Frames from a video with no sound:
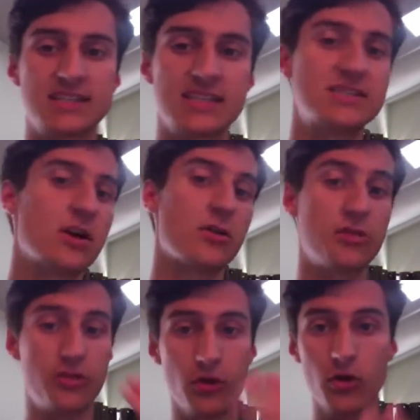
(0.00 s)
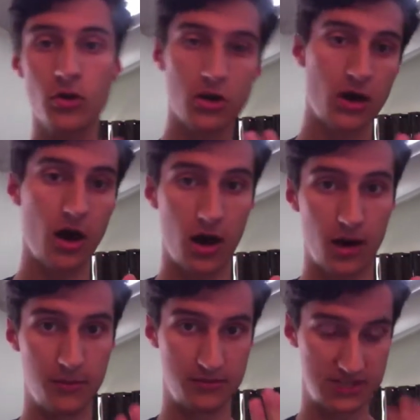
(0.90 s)
It's their third
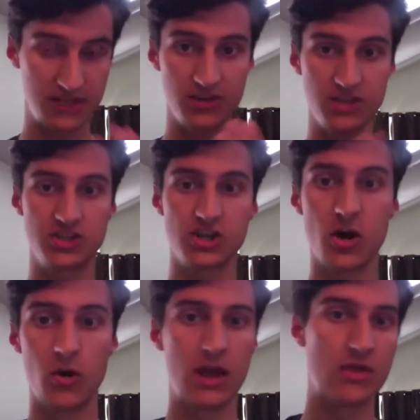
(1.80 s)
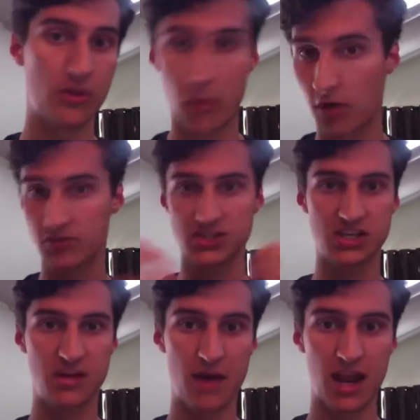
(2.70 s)
TV show in the Marvel
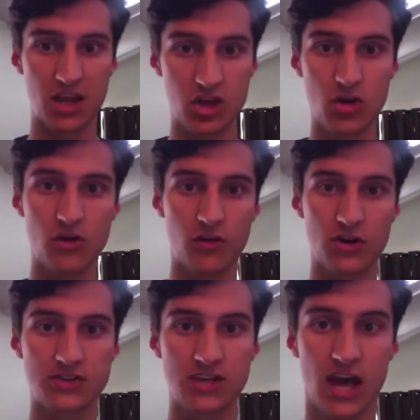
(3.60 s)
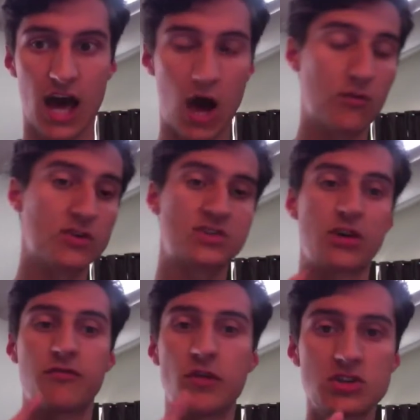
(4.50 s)
Cinematic Universe. However, it's
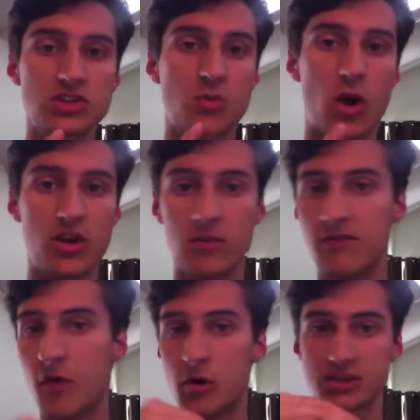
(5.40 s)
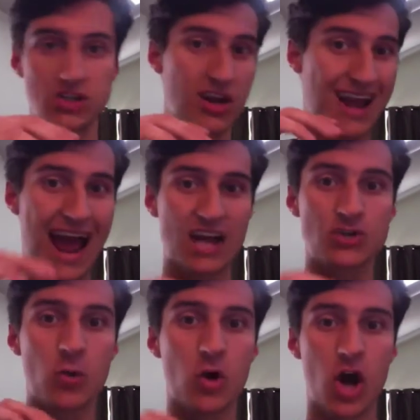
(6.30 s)
their first one to be focused on an
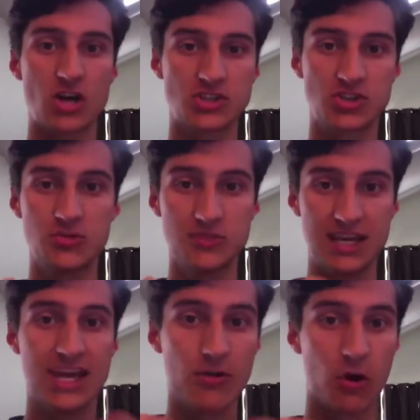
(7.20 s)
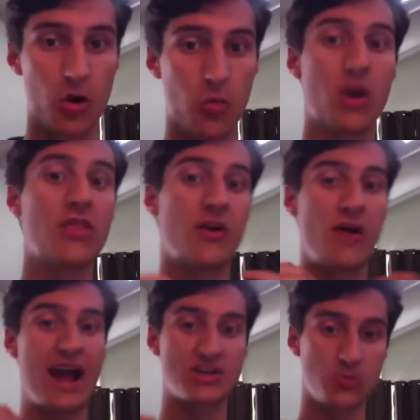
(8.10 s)
actual costumed hero, one of their
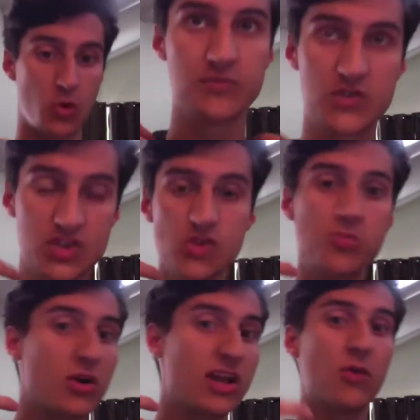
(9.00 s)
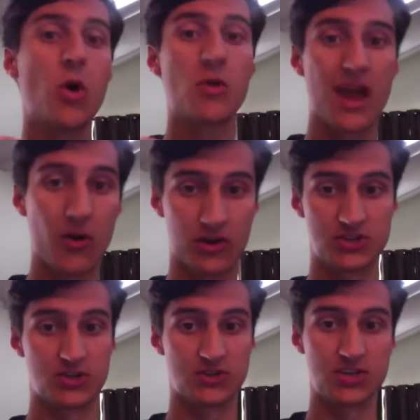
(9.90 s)
actual superhero
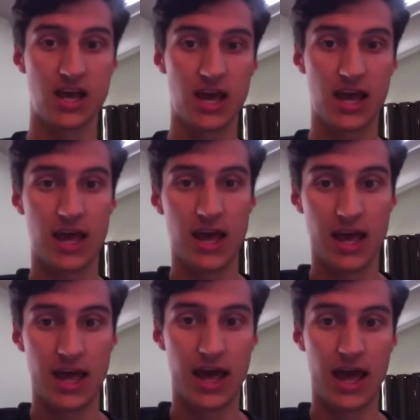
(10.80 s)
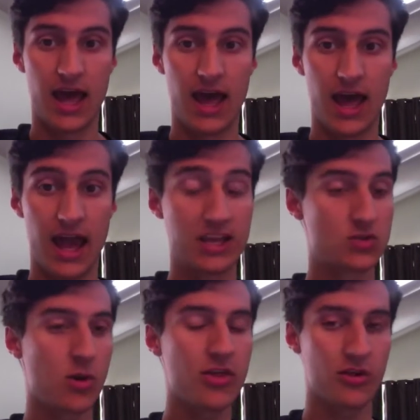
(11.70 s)
characters. And
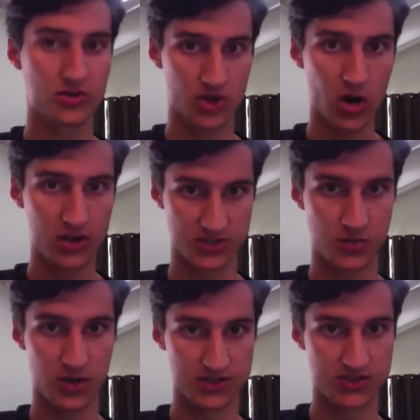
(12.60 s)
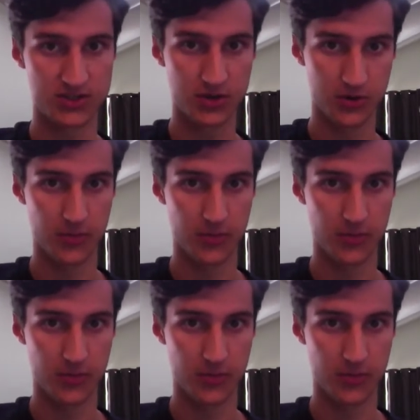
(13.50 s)
it's one of their darkest ones, too.